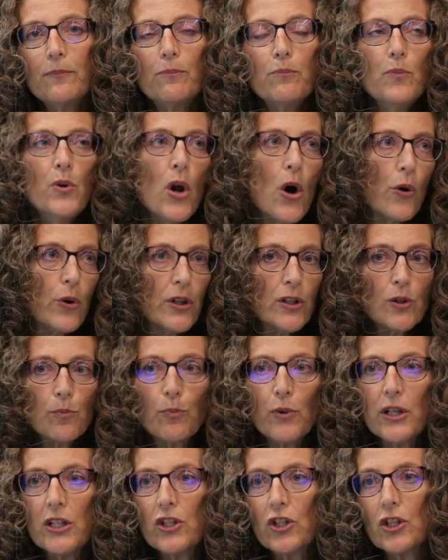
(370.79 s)
notice
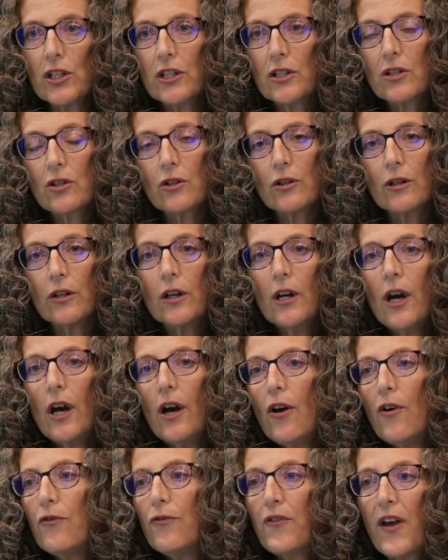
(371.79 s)
breaches or
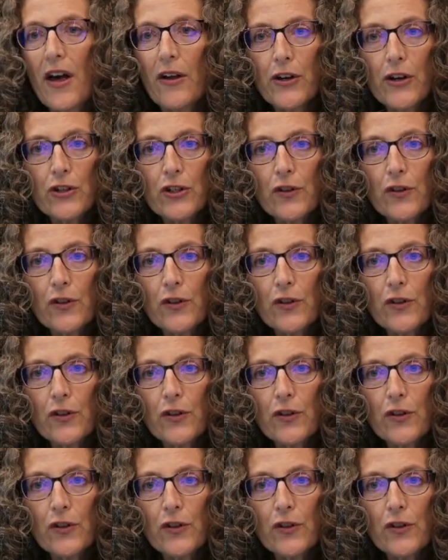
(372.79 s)
failure